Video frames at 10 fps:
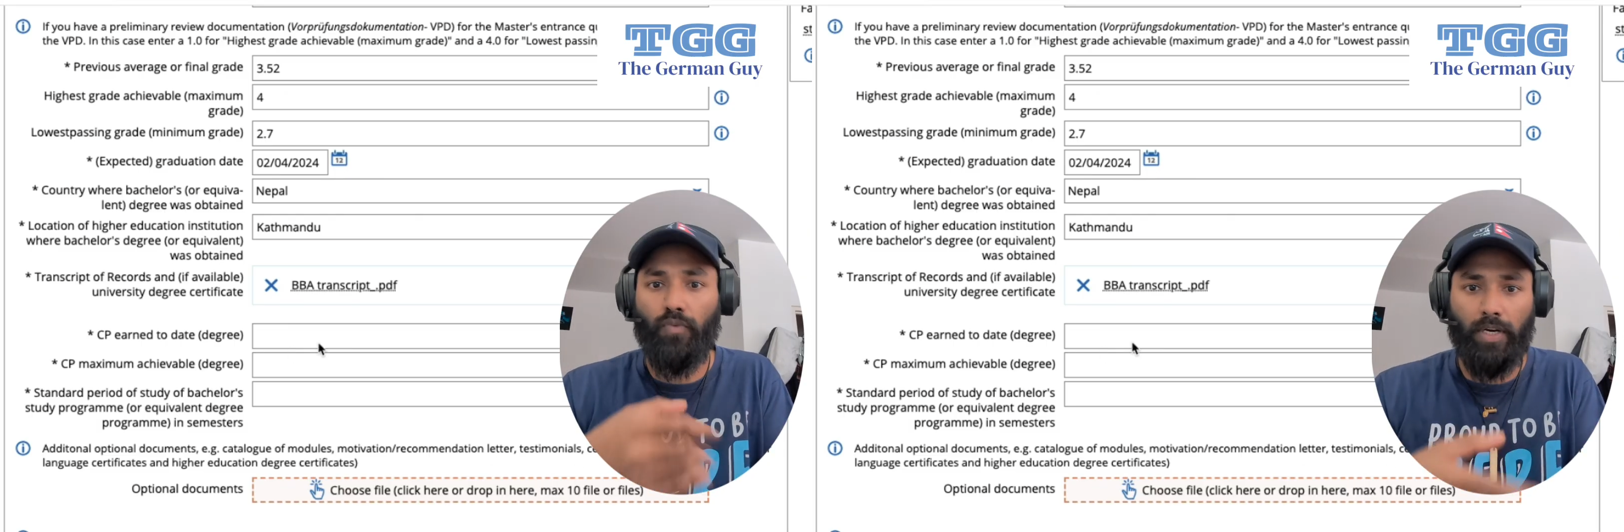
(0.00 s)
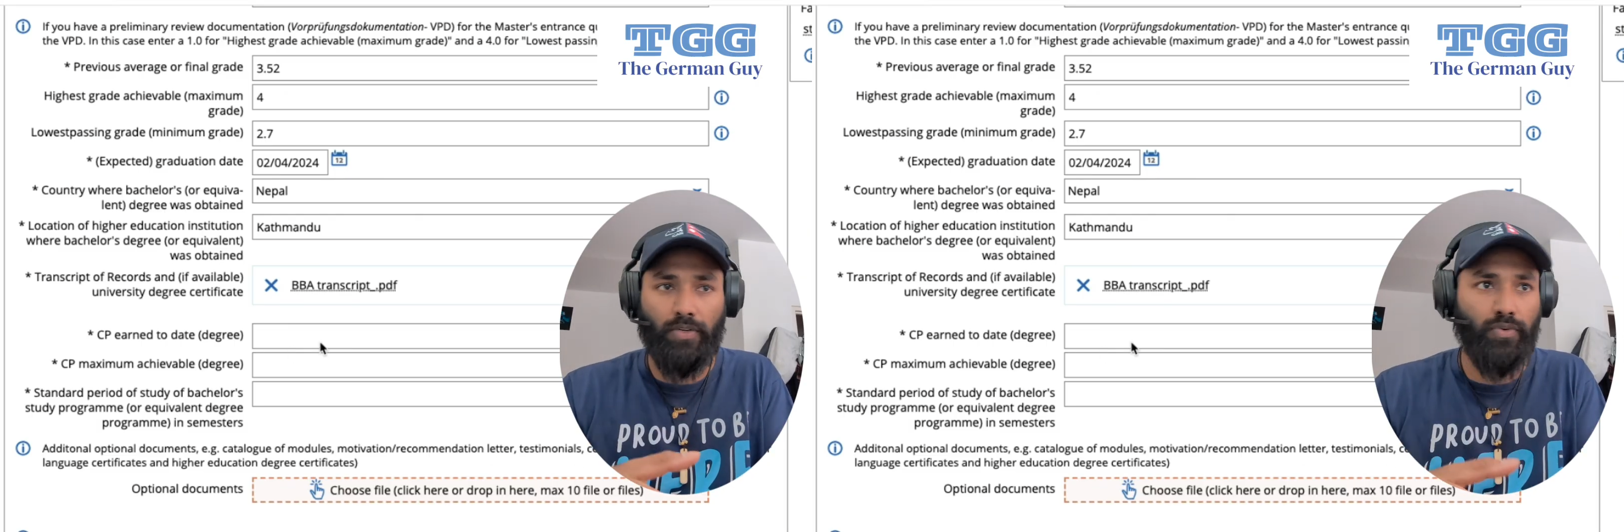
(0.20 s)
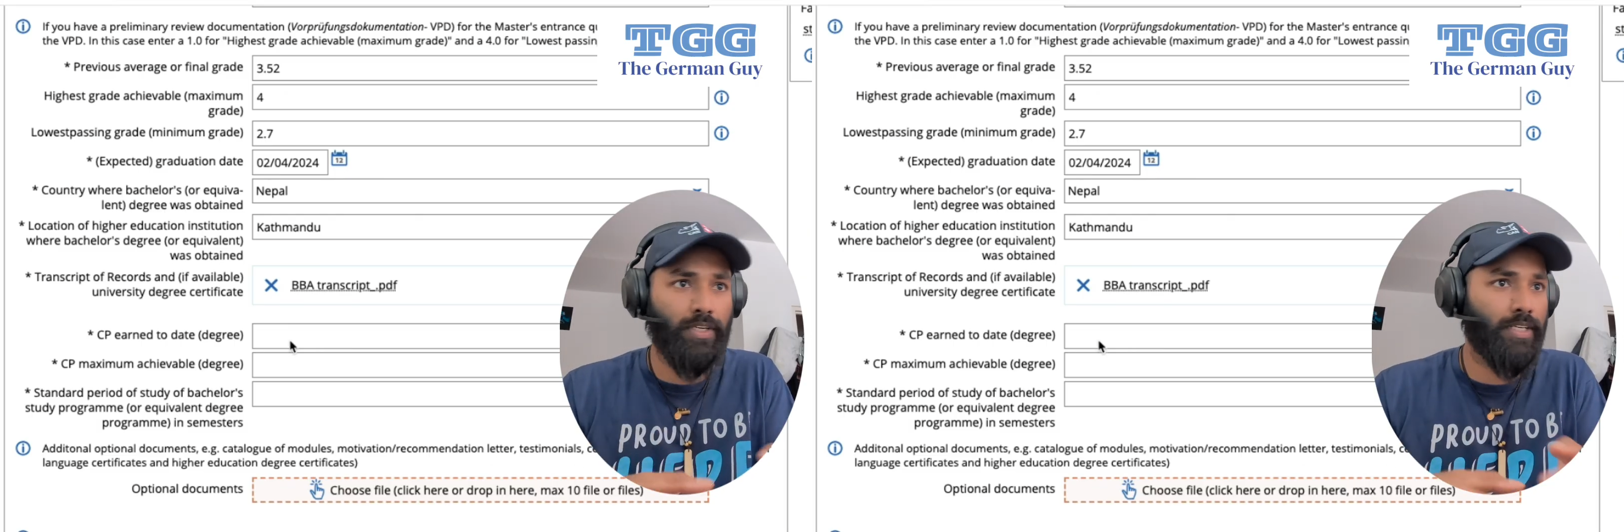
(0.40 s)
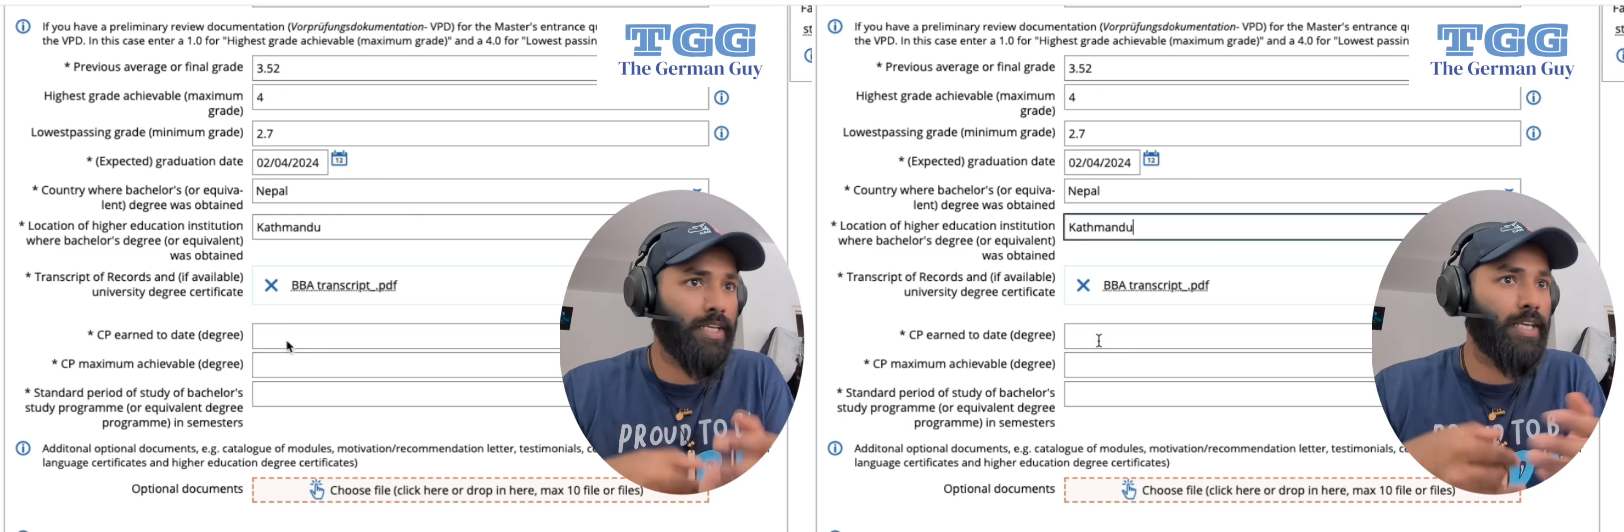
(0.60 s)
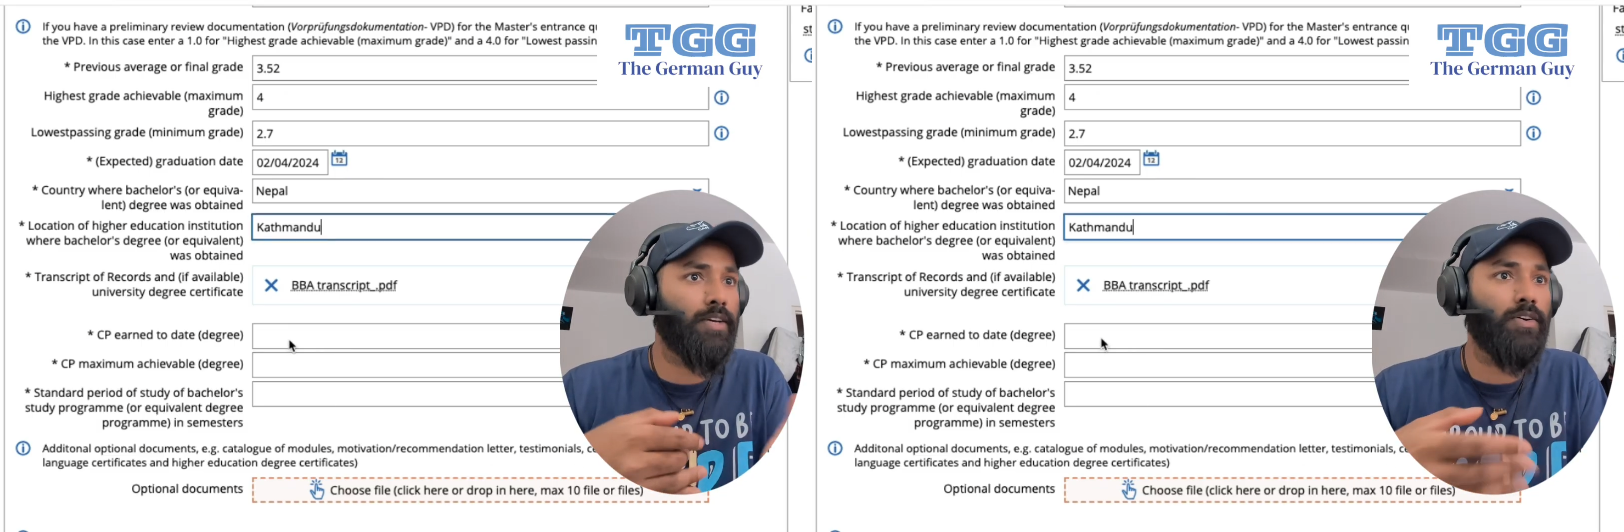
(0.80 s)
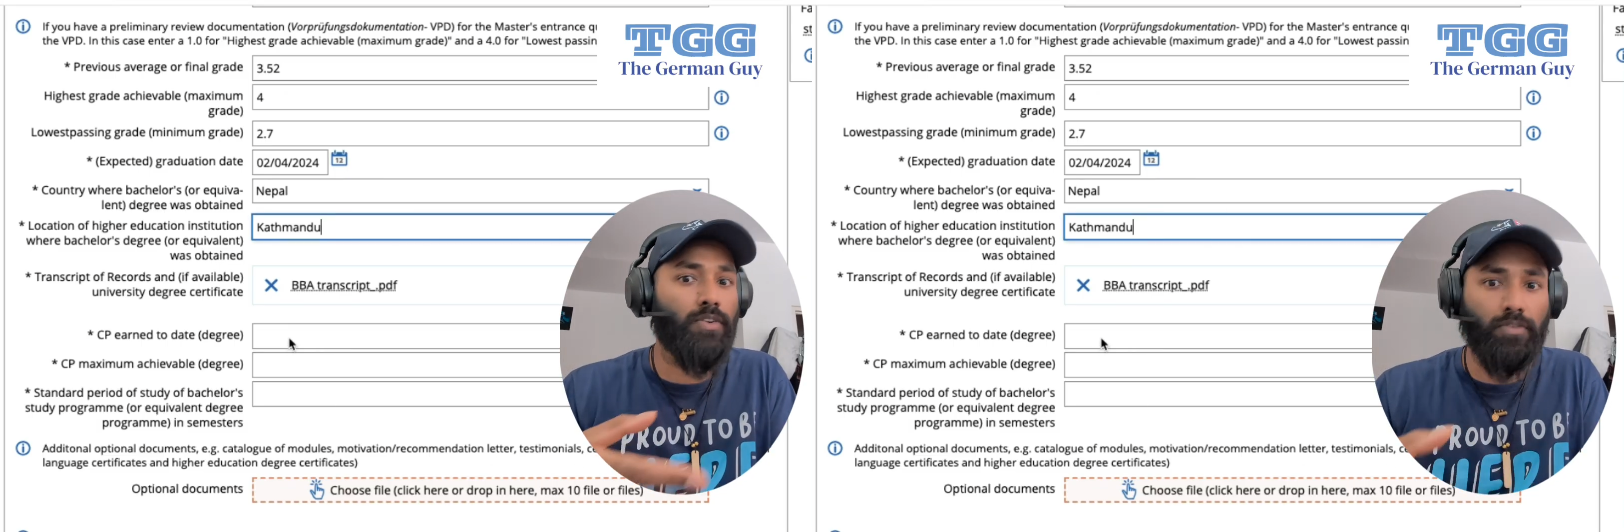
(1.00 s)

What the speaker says: 120,